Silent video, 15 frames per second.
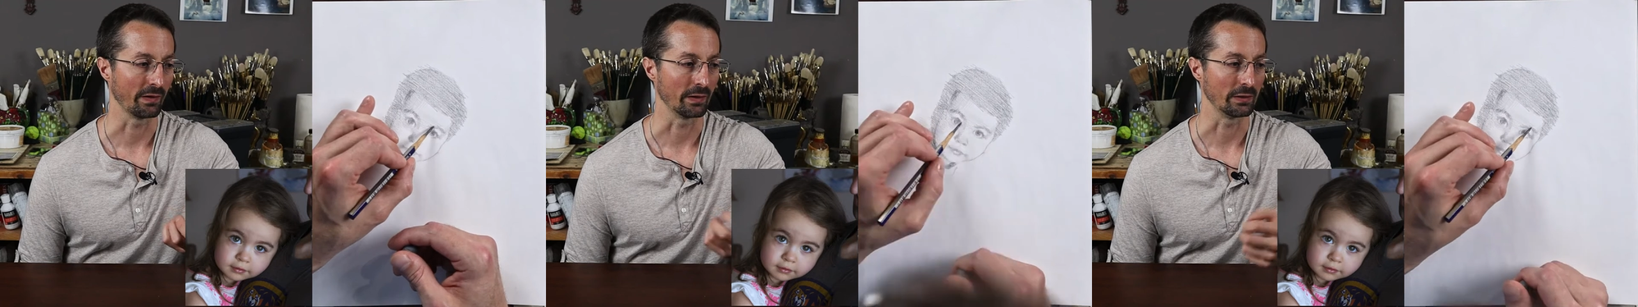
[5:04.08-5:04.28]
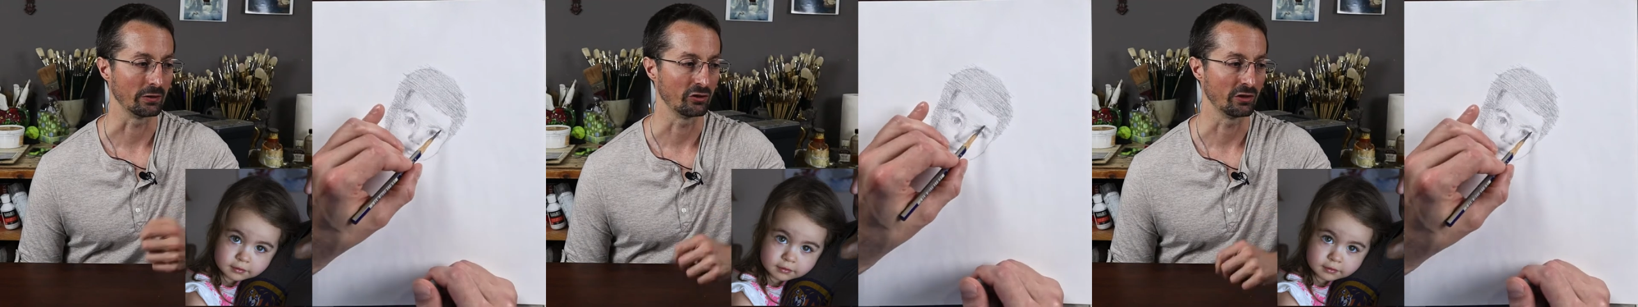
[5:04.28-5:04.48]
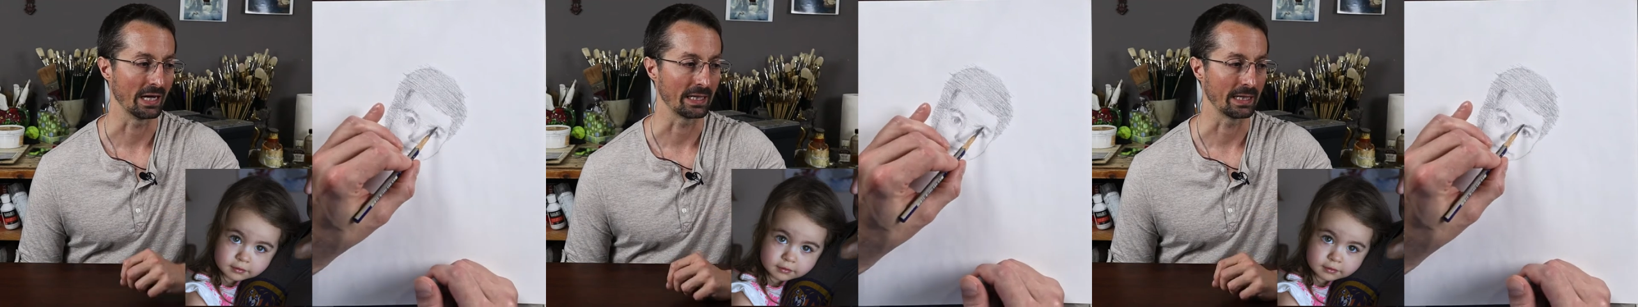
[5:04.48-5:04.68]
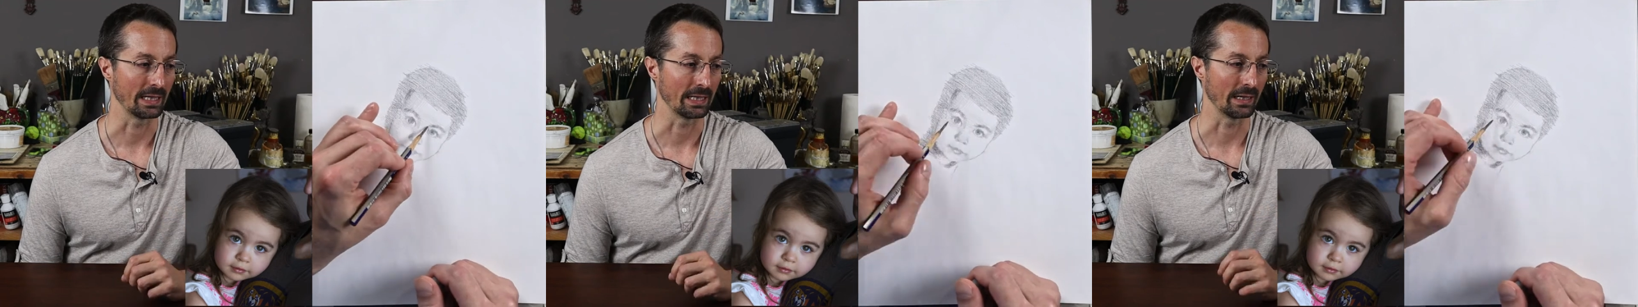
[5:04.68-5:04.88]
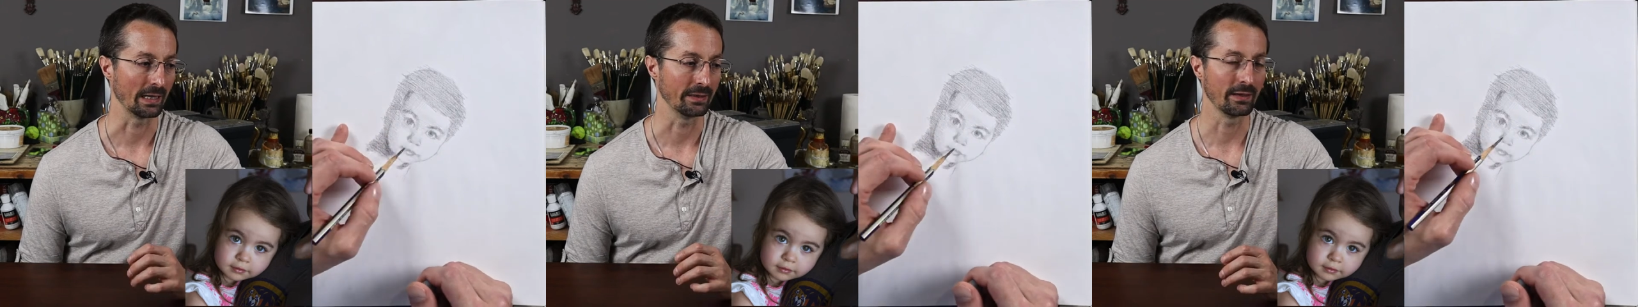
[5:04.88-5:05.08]
Speaker 1: very
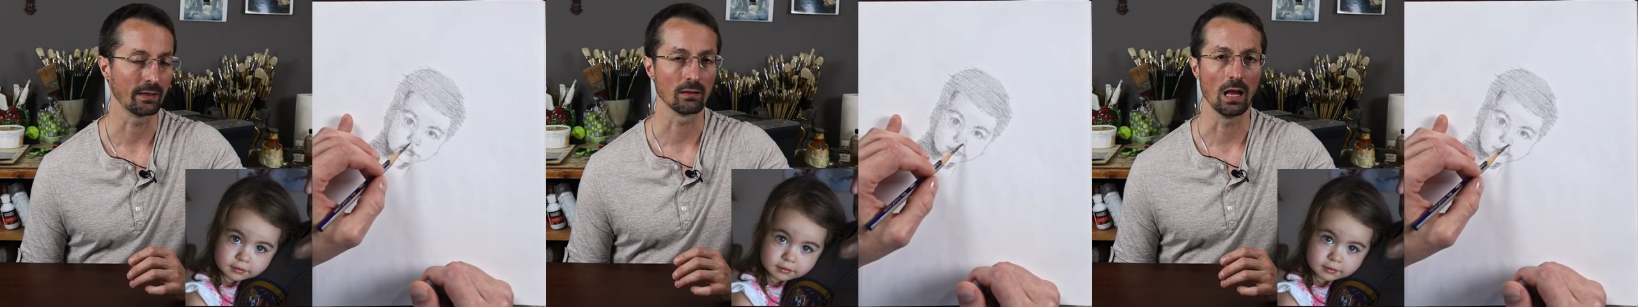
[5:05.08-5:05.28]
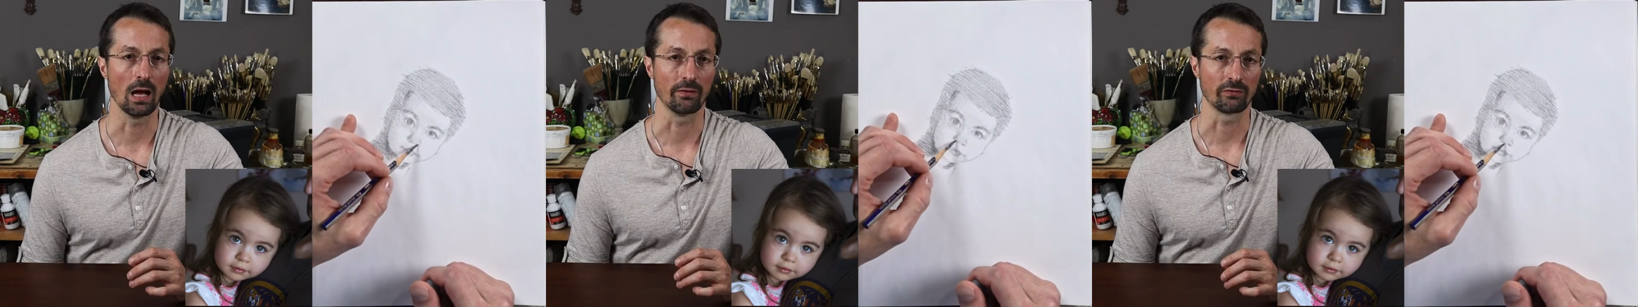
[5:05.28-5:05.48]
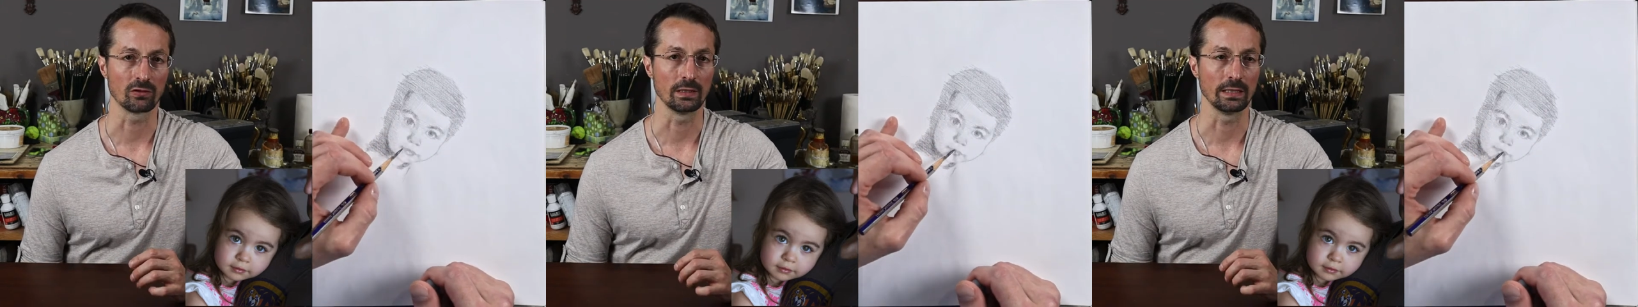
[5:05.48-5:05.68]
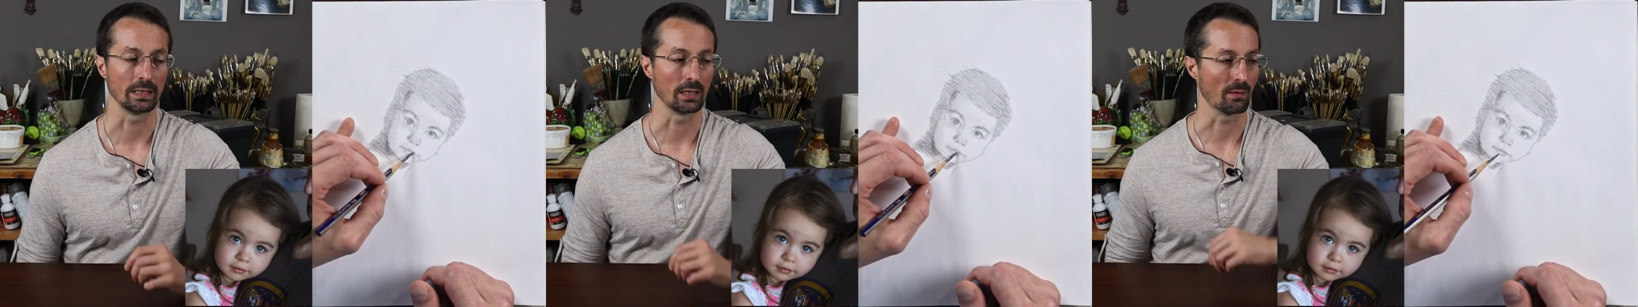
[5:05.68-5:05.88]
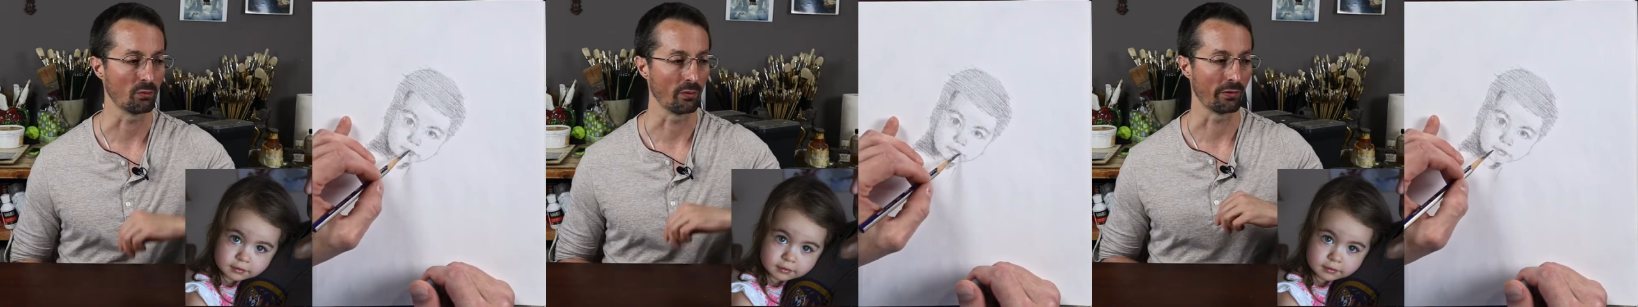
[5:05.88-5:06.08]
shaky, and I did a lot of
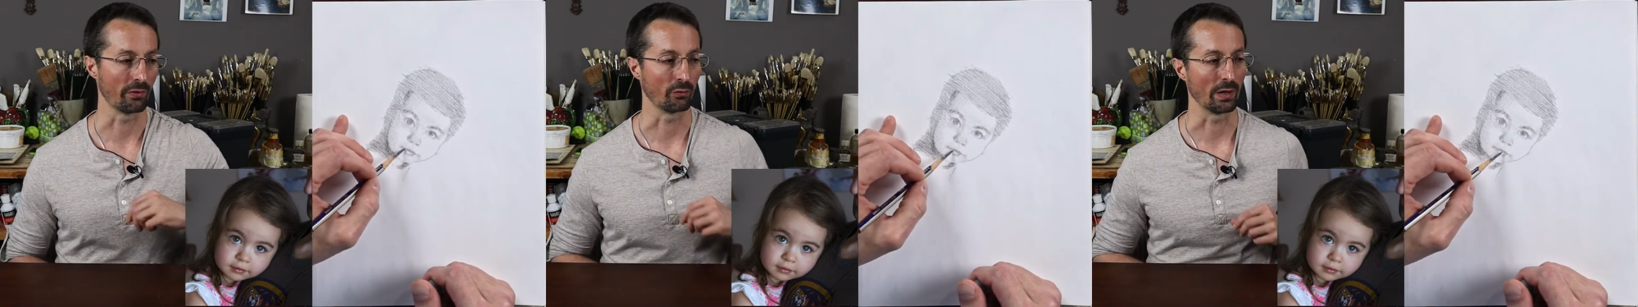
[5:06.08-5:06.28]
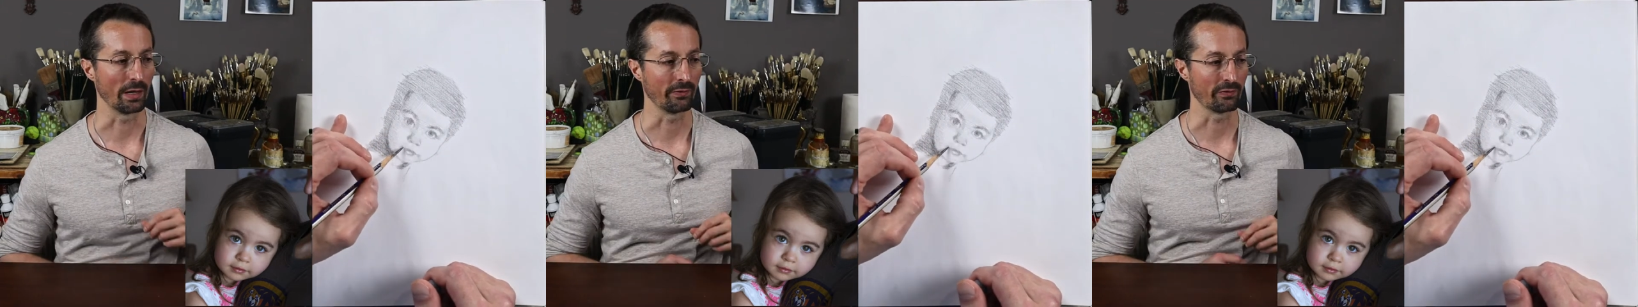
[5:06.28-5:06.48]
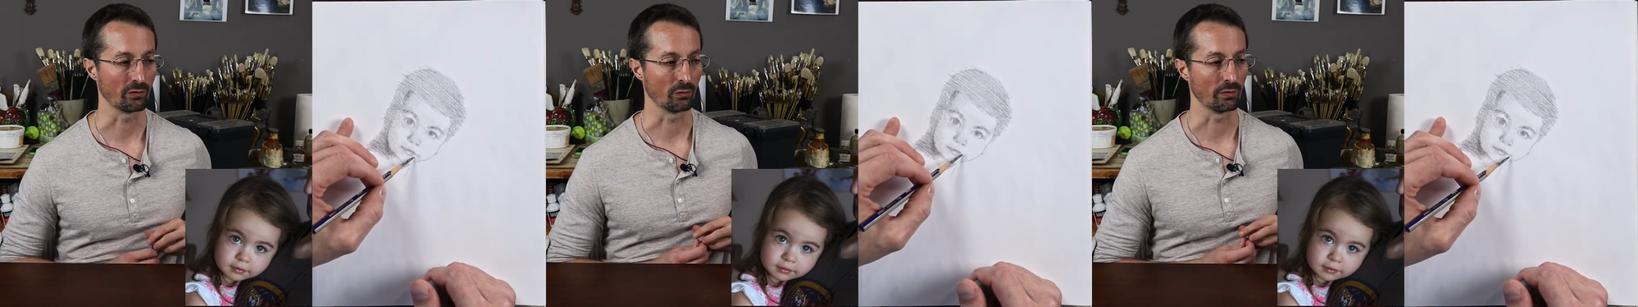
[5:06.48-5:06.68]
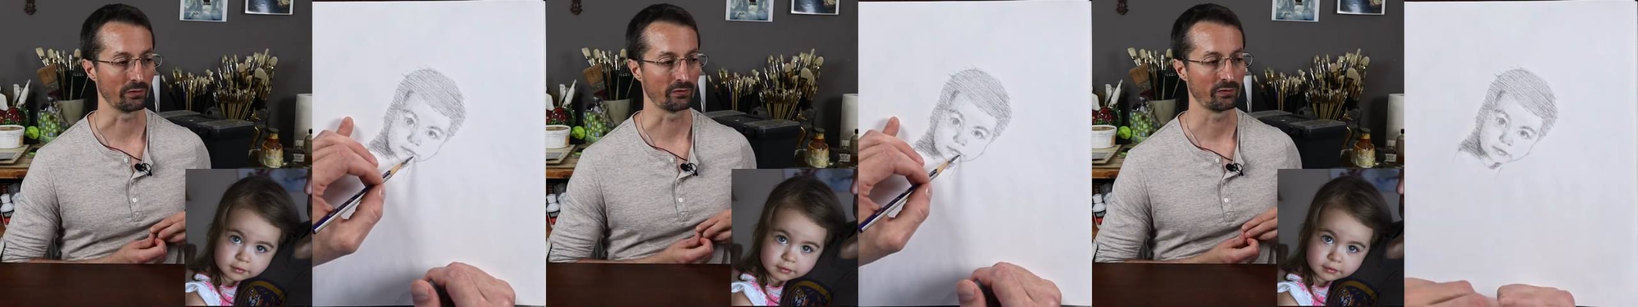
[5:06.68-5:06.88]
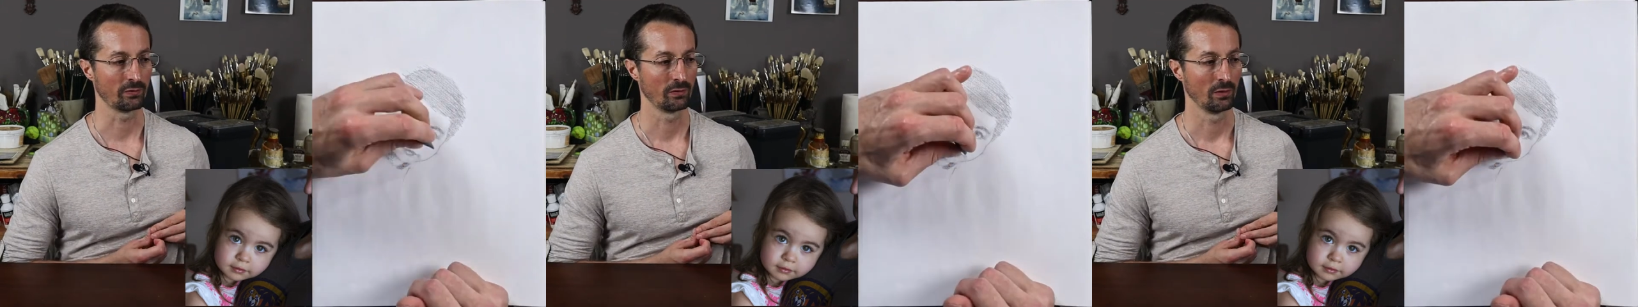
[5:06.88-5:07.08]
cleaning up with eraser,
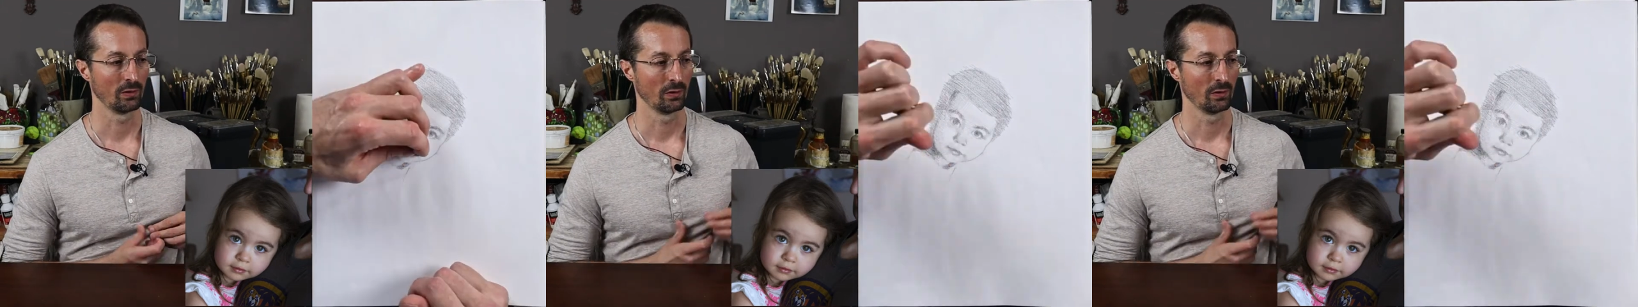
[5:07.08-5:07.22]
which